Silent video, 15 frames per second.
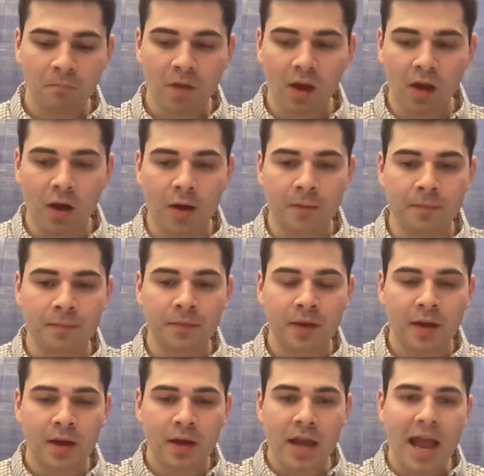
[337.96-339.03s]

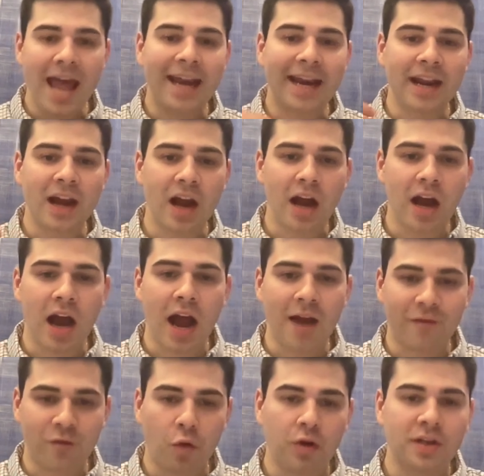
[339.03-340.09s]
And
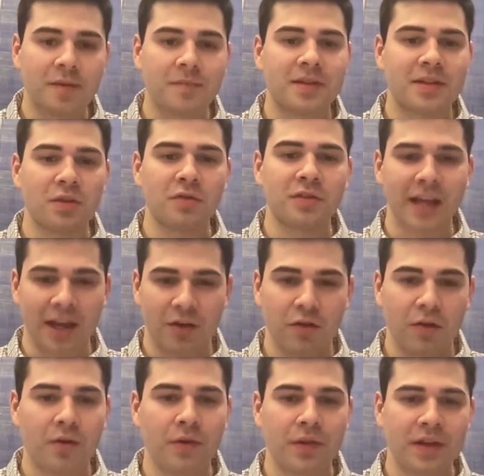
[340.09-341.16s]
of course, I'm still
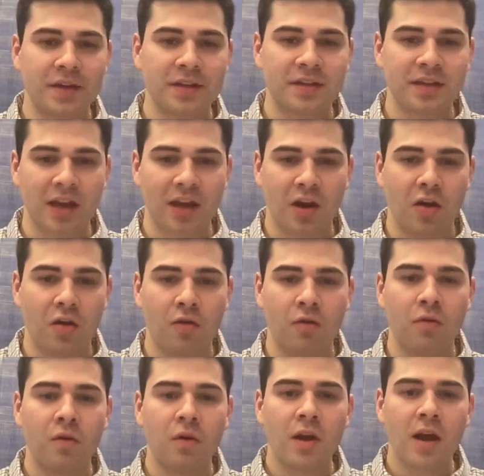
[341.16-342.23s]
tinkering with this as I
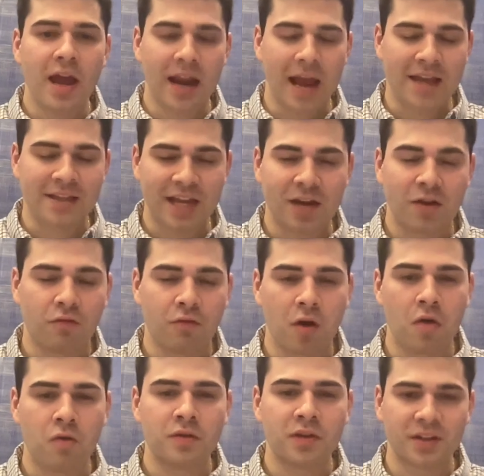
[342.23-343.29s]
go and as I
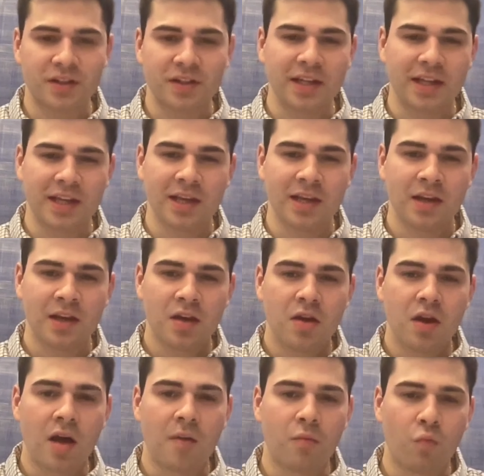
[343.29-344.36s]
grow to see
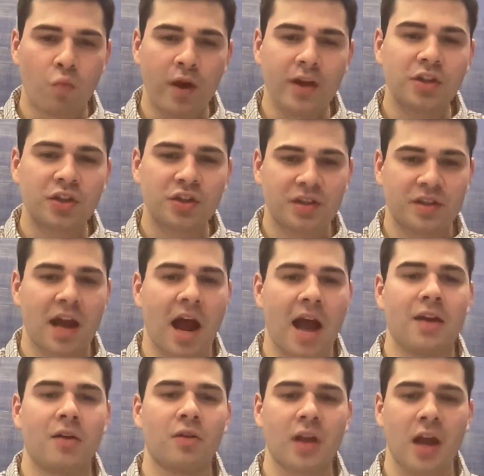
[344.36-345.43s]
which
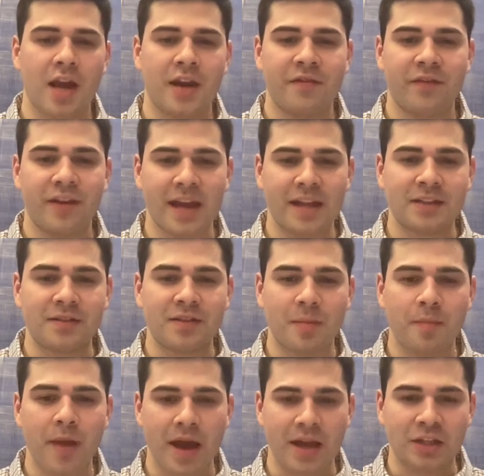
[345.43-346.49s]
style kind of gets the
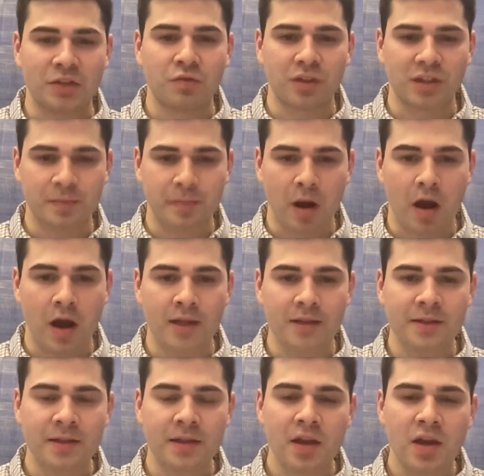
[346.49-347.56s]
best
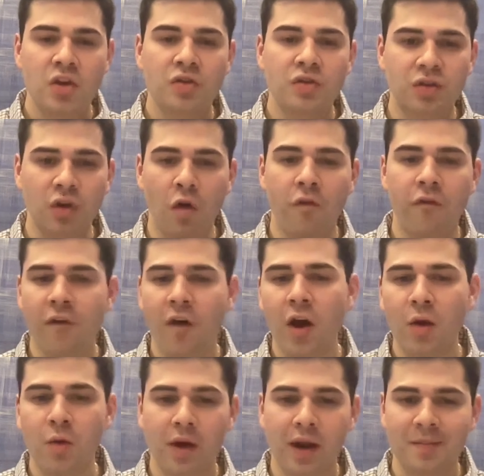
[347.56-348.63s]
response. So
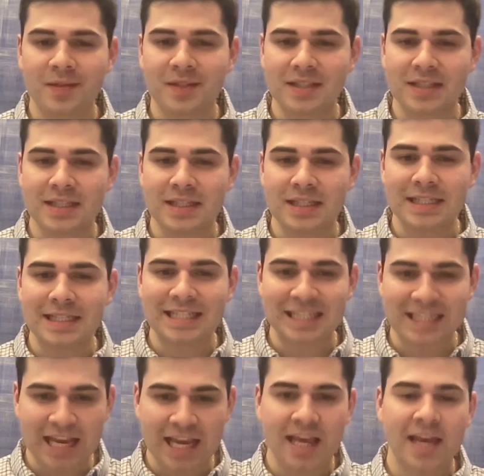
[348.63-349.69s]
far, what I'm
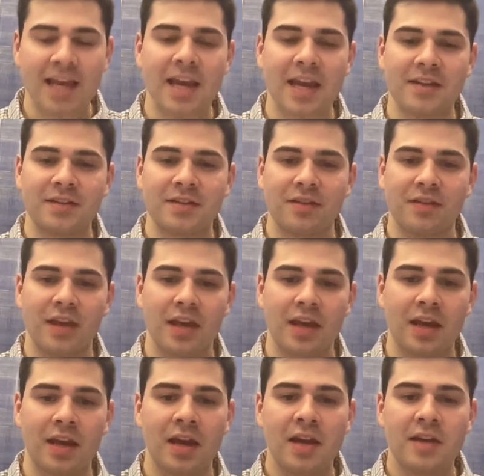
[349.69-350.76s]
seeing is
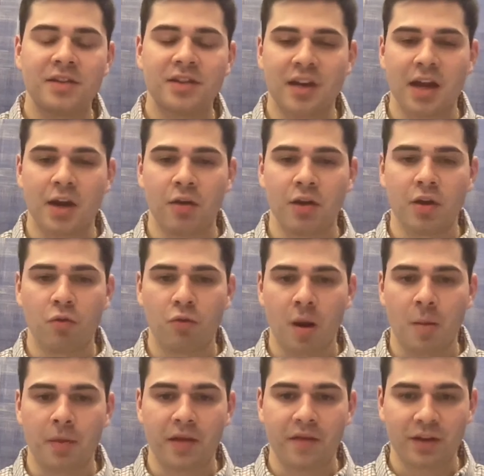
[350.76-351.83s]
the scenario where
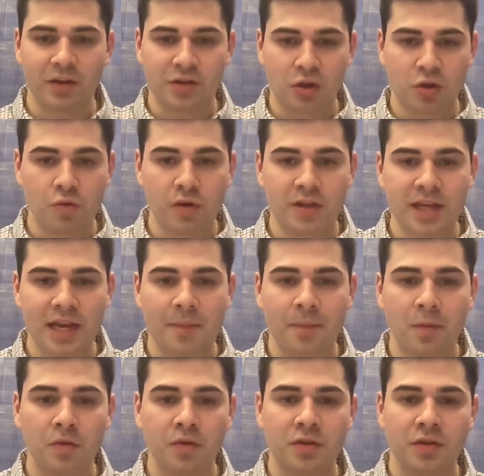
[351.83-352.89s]
I'm giving two
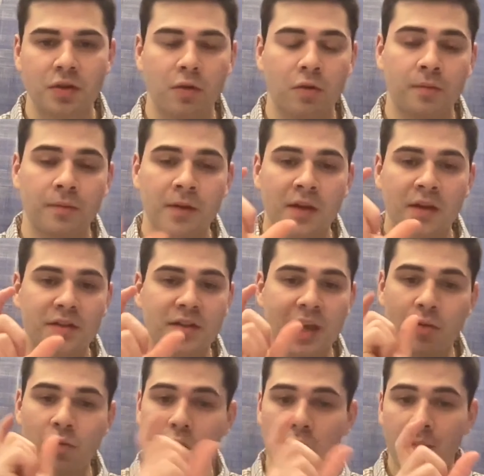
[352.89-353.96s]
examples. So say
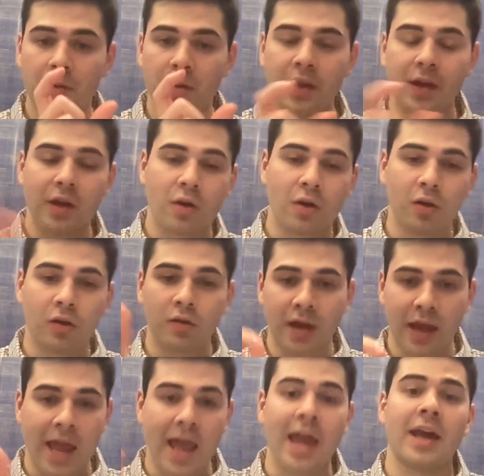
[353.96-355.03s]
one
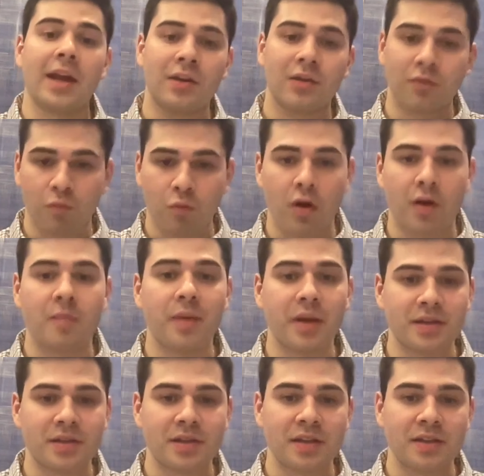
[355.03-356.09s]
political and one
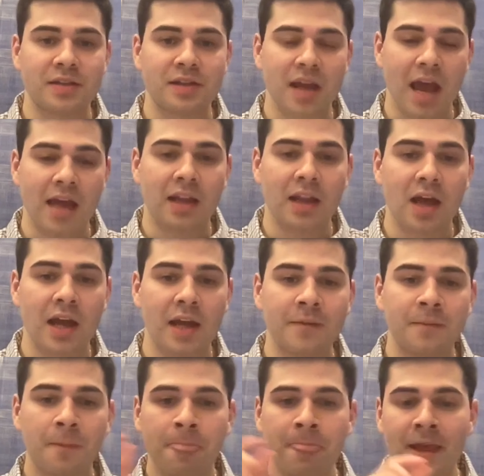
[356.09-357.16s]
business
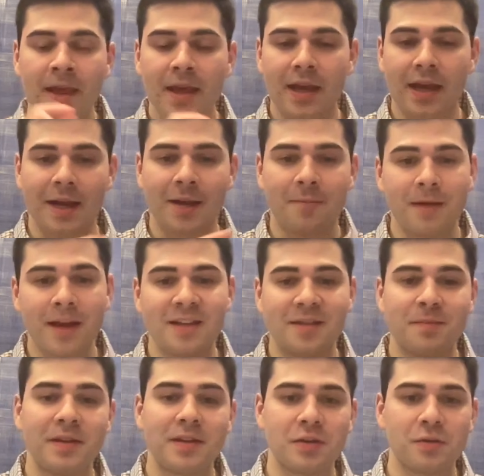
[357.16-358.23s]
headline has
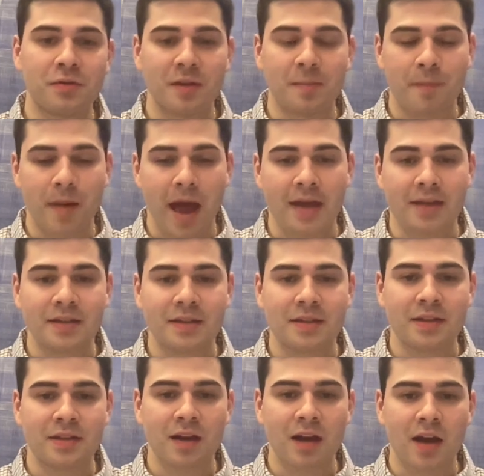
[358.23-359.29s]
been doing the
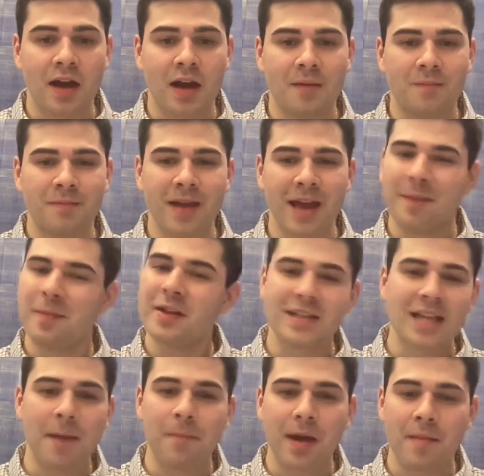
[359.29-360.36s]
best. But it's
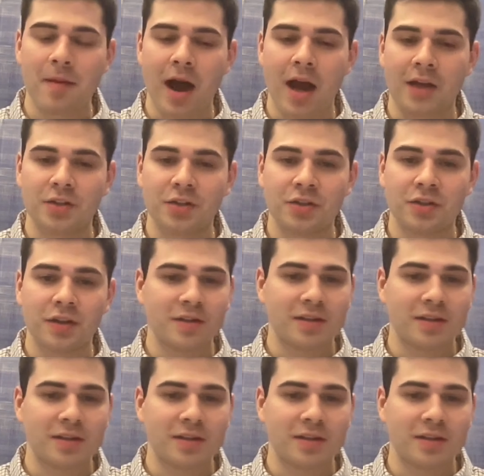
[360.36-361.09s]
not by much. It's